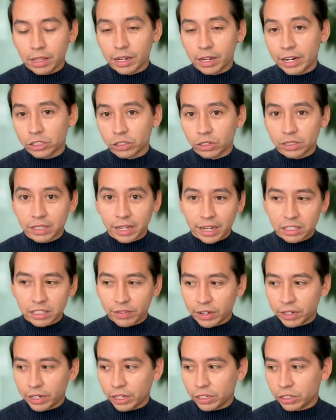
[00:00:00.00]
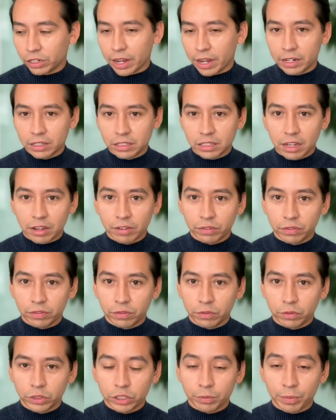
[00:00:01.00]
National Science Foundation, or NSF,
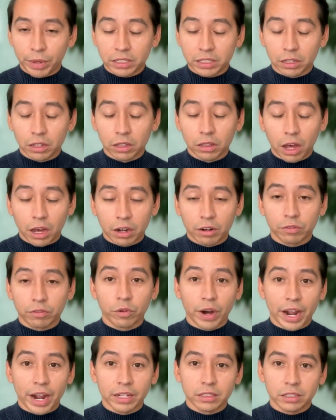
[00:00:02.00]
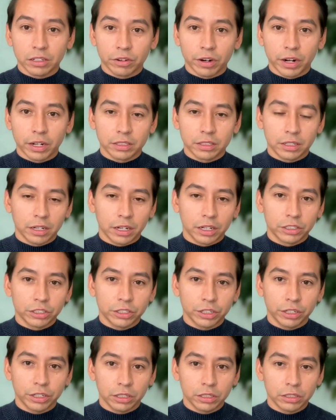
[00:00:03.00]
which makes a lot of grants across the
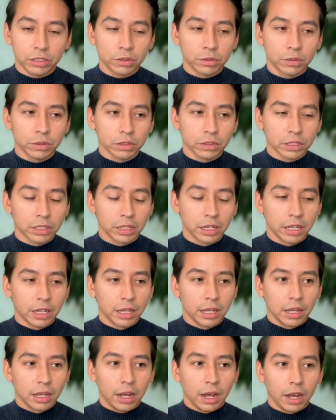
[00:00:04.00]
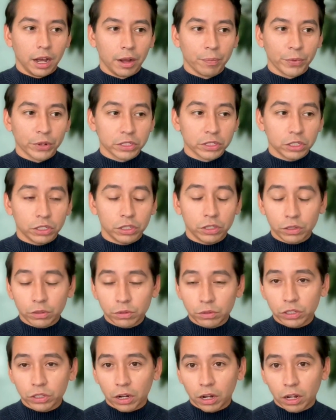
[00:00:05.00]
country to schools. There's a
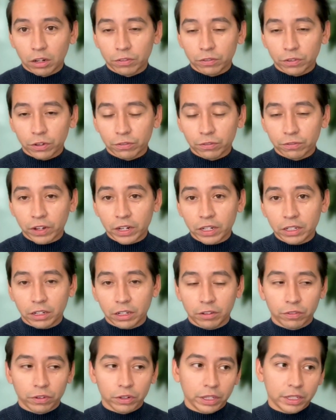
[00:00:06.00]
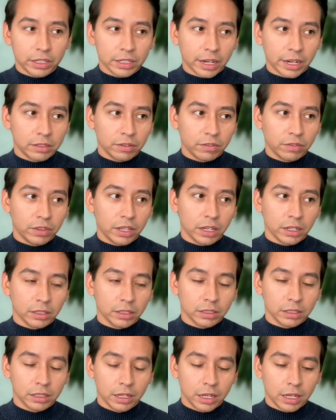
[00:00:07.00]
huge call for funding for these kinds of
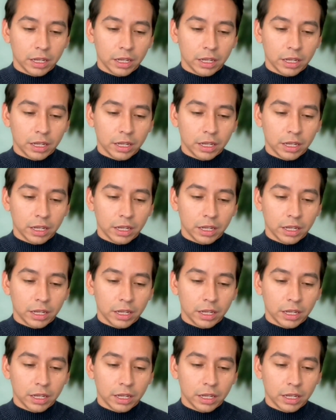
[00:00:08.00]
things.